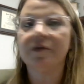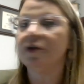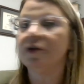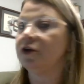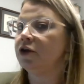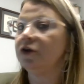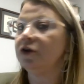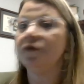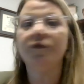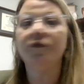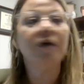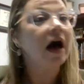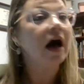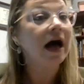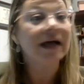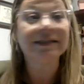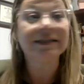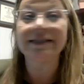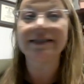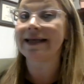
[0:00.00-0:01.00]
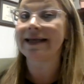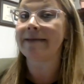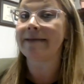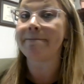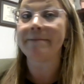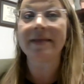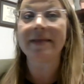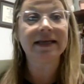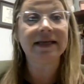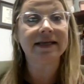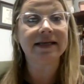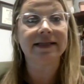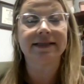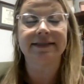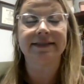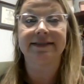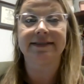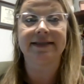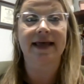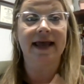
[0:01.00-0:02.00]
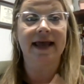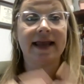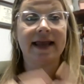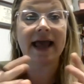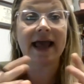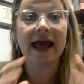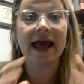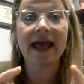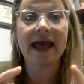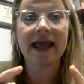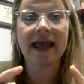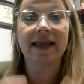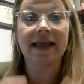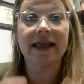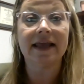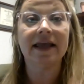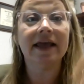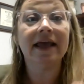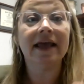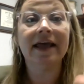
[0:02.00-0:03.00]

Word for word: you've got to immediately say, hey,